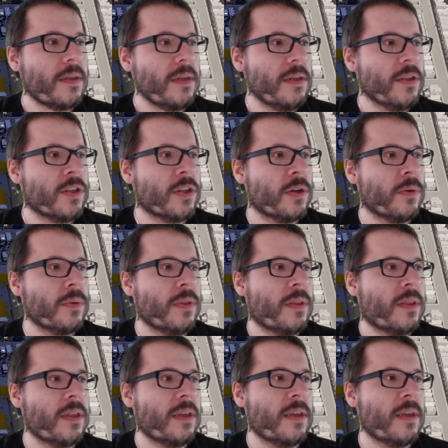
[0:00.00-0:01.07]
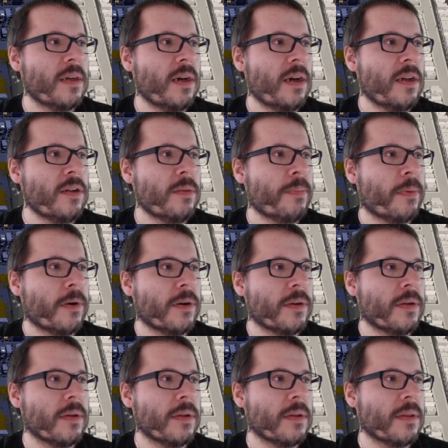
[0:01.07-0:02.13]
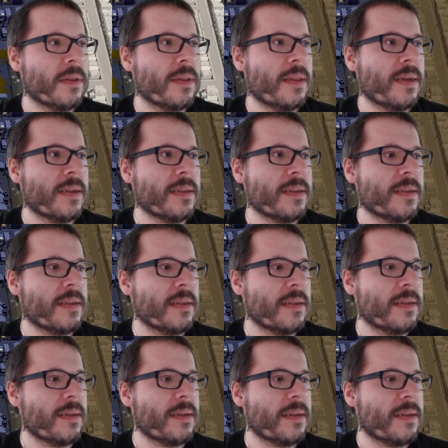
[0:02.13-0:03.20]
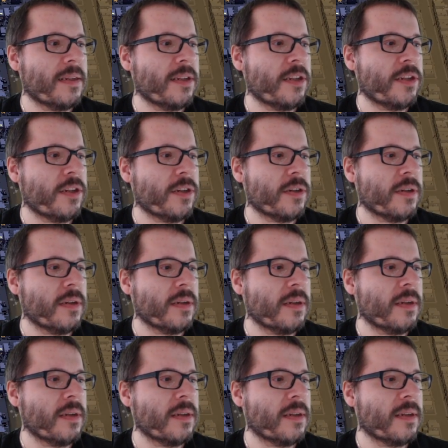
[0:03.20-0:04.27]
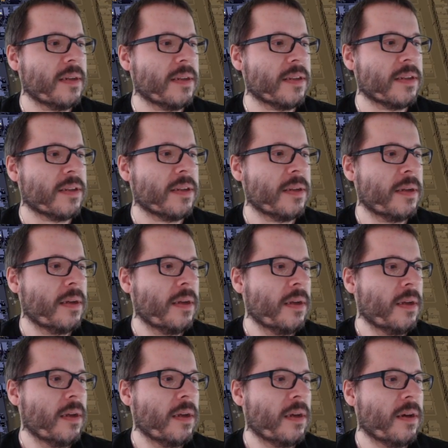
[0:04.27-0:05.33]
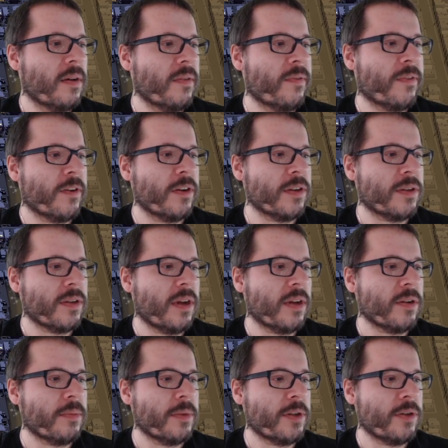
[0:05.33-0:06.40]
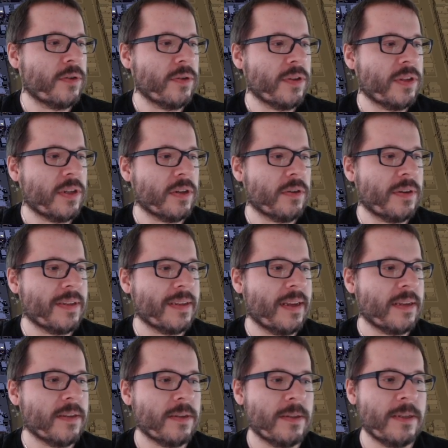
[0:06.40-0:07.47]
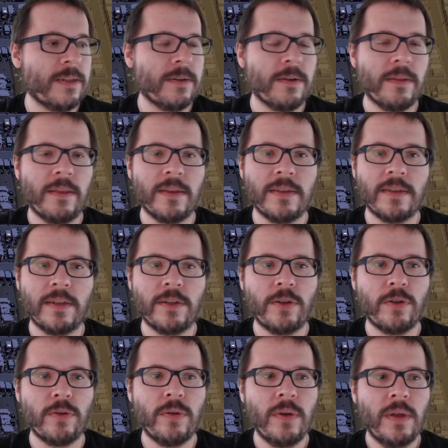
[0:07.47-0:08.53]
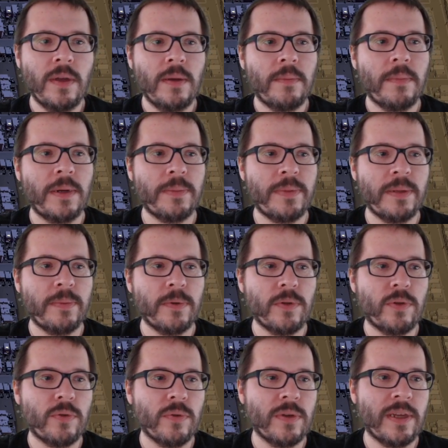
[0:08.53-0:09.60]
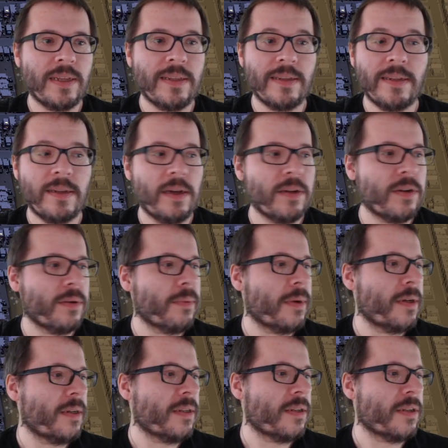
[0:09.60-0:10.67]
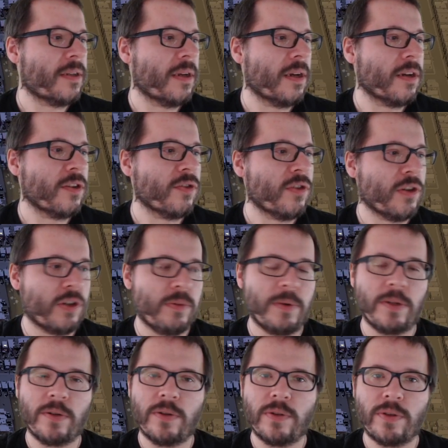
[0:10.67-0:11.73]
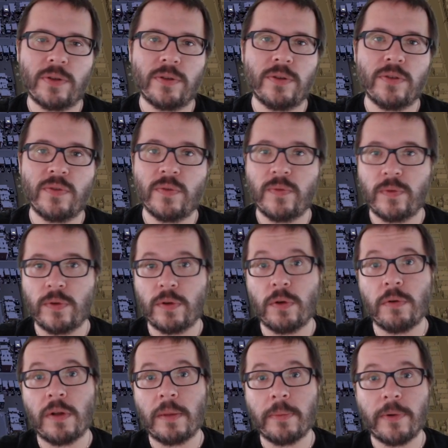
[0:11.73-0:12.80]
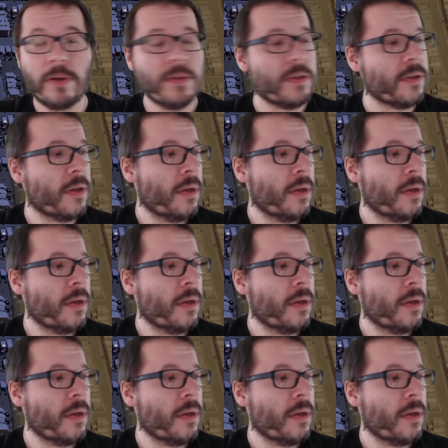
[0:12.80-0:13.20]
So the other part that's in here is various other materials. Cigarettes, gasoline are things that you might be able to get in other ways. Construction materials are useful for your own upgrades.